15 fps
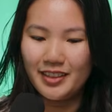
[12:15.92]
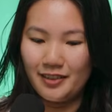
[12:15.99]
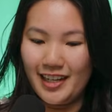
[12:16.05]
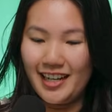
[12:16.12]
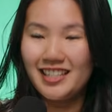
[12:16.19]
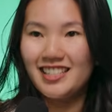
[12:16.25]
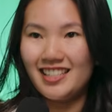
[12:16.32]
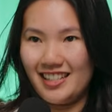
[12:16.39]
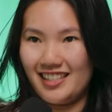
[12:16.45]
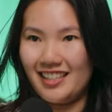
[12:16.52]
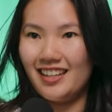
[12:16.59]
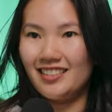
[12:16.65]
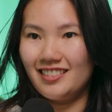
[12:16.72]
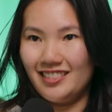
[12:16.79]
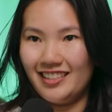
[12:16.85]
Correct,
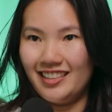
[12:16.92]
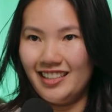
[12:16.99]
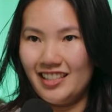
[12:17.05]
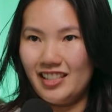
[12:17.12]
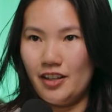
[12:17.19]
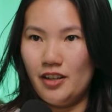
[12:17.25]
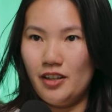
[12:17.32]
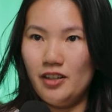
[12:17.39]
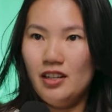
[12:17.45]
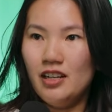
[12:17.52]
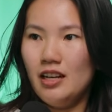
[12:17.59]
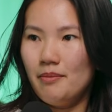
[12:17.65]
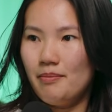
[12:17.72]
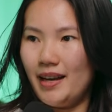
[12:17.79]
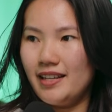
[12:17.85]
exactly. So
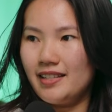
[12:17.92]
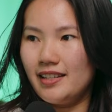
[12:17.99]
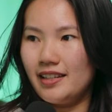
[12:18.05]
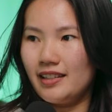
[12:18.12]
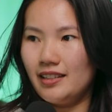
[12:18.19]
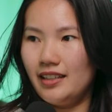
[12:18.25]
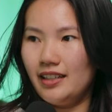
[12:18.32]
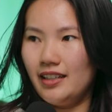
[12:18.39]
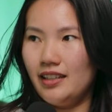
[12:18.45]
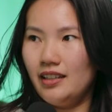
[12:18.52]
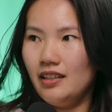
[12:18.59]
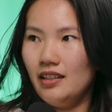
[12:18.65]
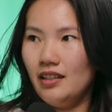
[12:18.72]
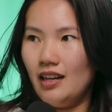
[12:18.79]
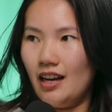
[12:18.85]
basically,